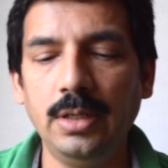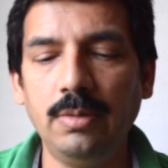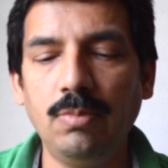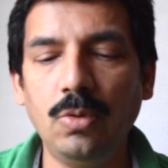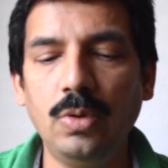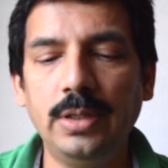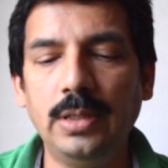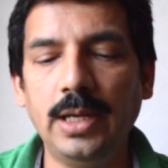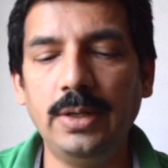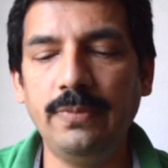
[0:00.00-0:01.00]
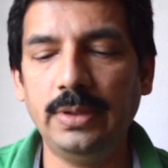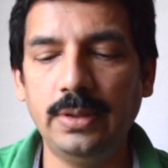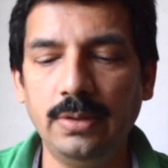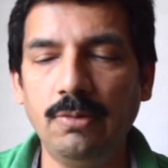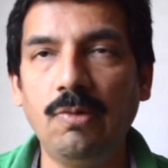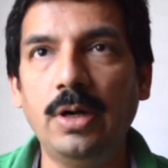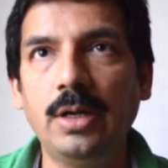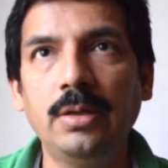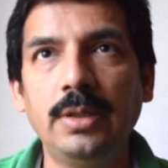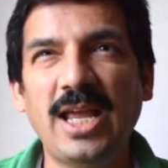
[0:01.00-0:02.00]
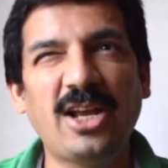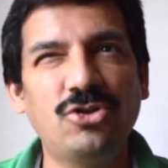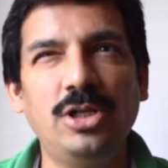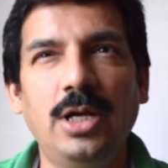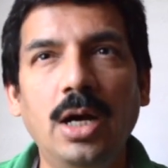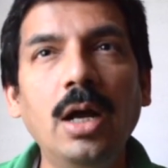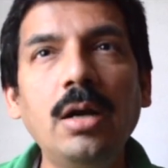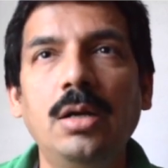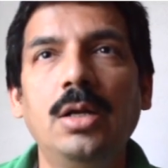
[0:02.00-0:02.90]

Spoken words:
more in line with what they actually are.